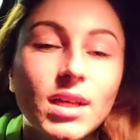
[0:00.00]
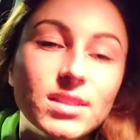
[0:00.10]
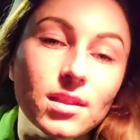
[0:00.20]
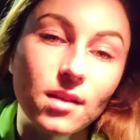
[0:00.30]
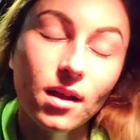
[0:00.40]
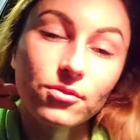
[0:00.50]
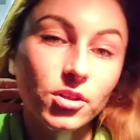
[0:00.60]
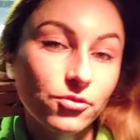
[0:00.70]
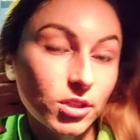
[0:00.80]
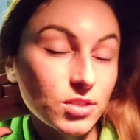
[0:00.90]
That's a lot
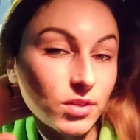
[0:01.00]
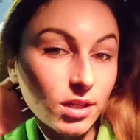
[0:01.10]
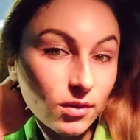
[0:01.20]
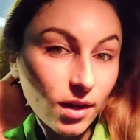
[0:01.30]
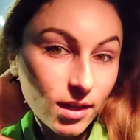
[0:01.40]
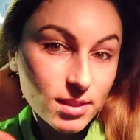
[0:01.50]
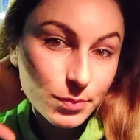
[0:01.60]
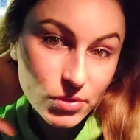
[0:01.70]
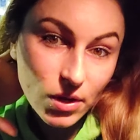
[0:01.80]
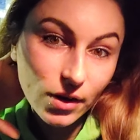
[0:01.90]
for a first video, guys.
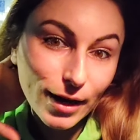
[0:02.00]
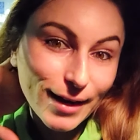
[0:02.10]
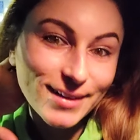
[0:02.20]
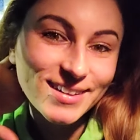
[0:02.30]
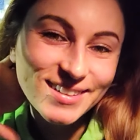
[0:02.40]
I'm sorry.